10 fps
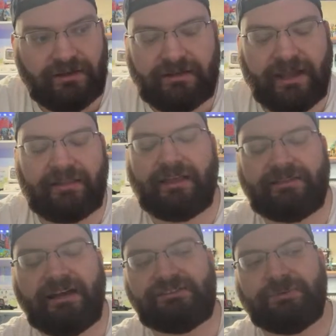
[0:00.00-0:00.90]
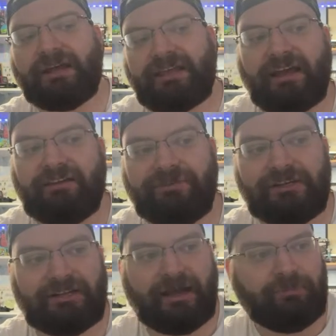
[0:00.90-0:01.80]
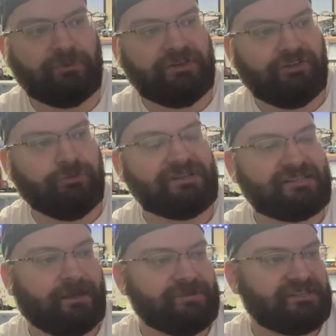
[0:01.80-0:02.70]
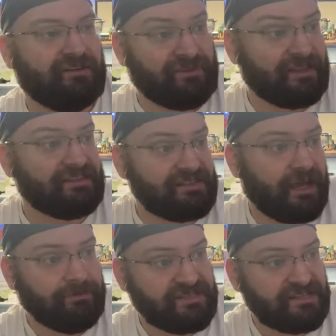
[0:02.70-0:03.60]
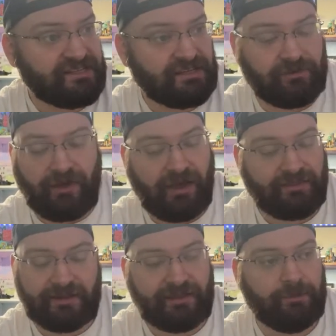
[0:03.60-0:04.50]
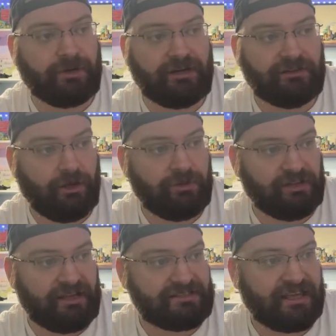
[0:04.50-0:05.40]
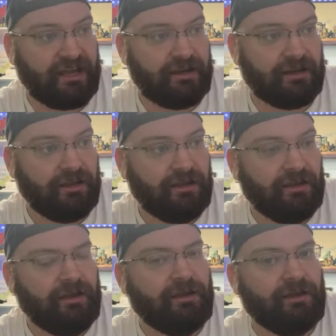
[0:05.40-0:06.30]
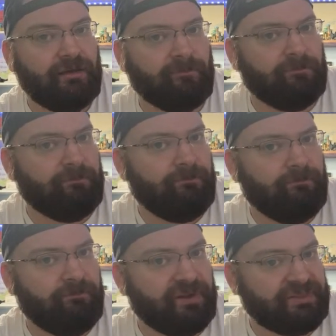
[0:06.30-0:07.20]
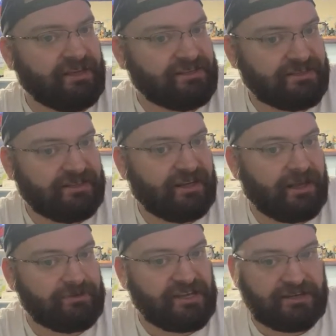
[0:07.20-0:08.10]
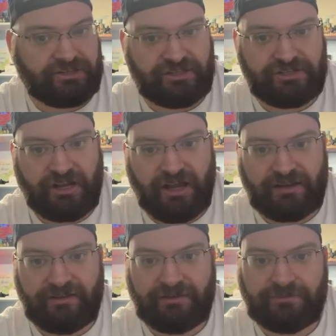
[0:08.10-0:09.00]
Yeah, like that's what I kind of figured Apple would do with some stuff, like the Type-C stuff. I thought they were going to localize that. But they didn't, and I was actually shocked.